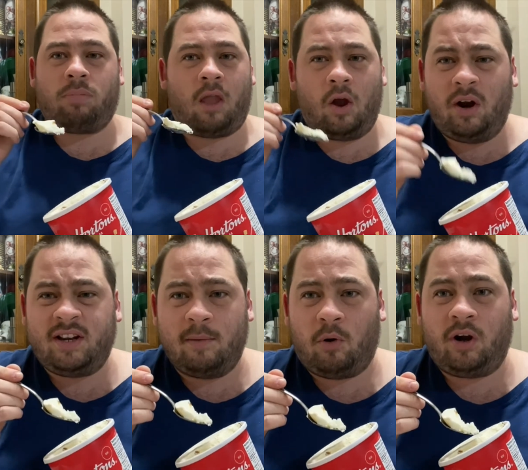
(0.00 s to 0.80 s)
go to
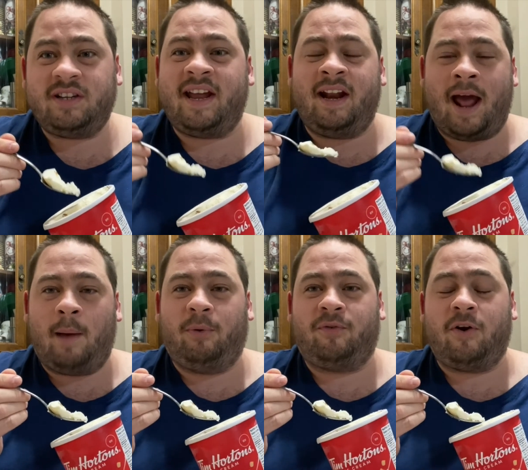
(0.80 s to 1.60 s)
Tim Hortons, get an
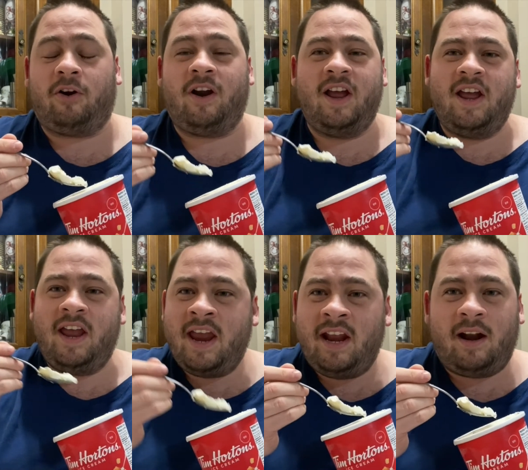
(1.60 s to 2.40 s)
apple fritter,
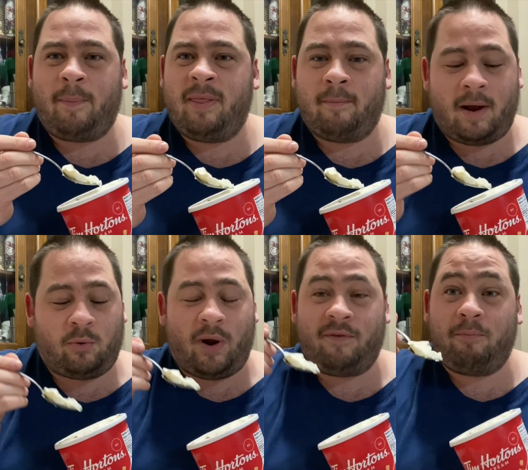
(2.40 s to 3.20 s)
heat it up in the
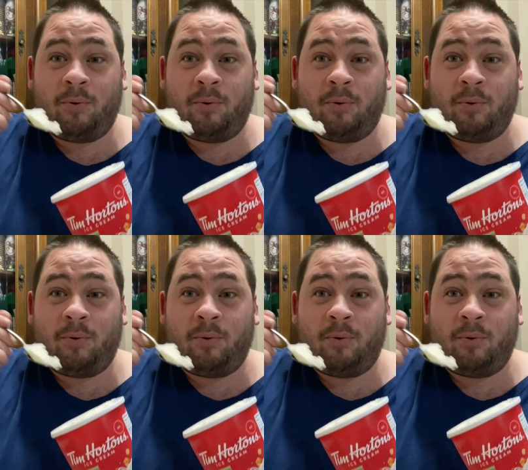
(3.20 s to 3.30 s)
microwave,